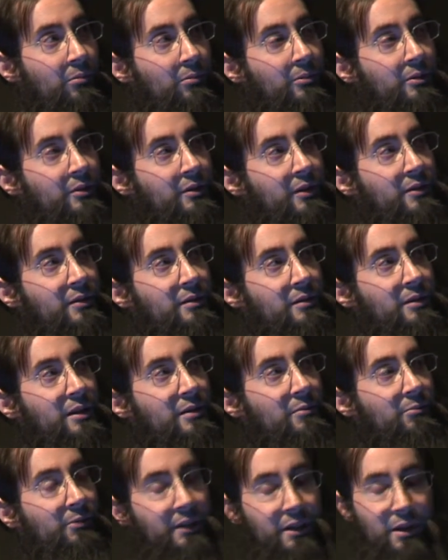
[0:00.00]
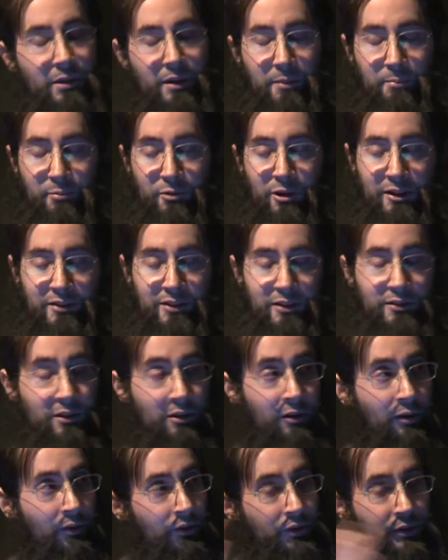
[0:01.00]
just didn't really know how to process
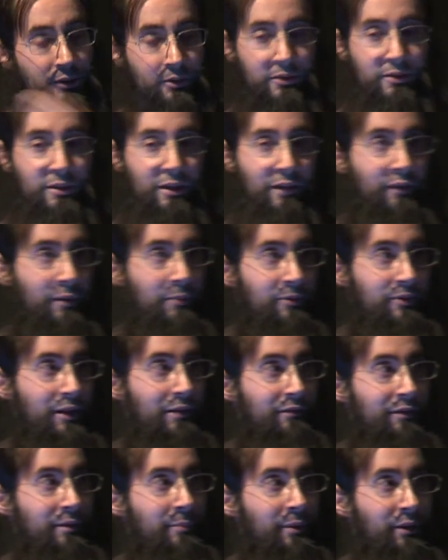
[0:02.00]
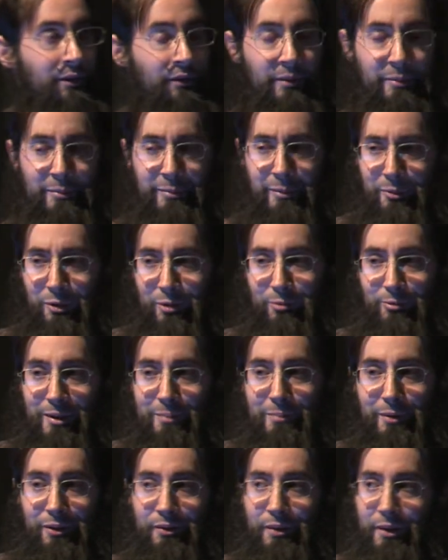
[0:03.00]
all the new stuff that was in every build. I mean, people don't
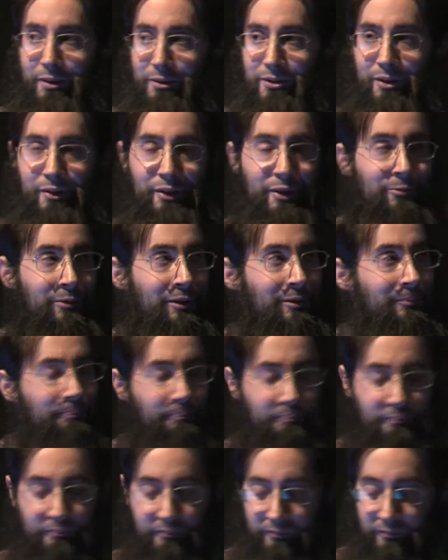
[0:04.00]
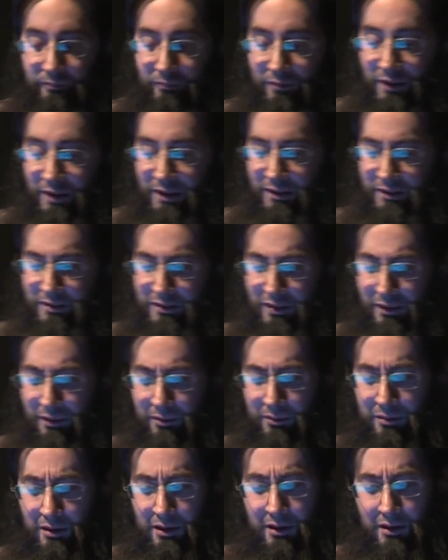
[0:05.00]
read build notes all that well. And
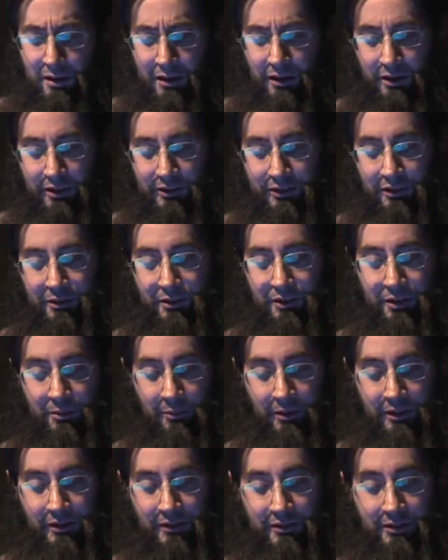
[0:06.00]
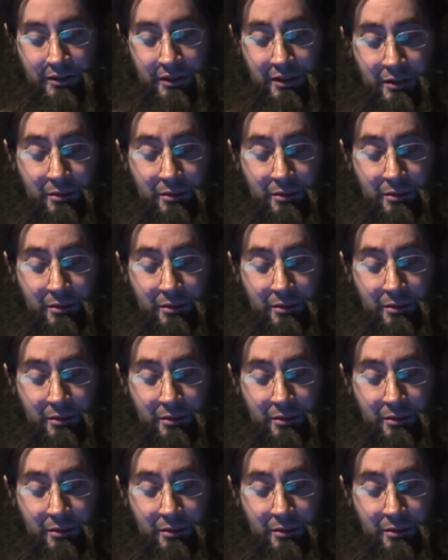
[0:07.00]
so our solution was,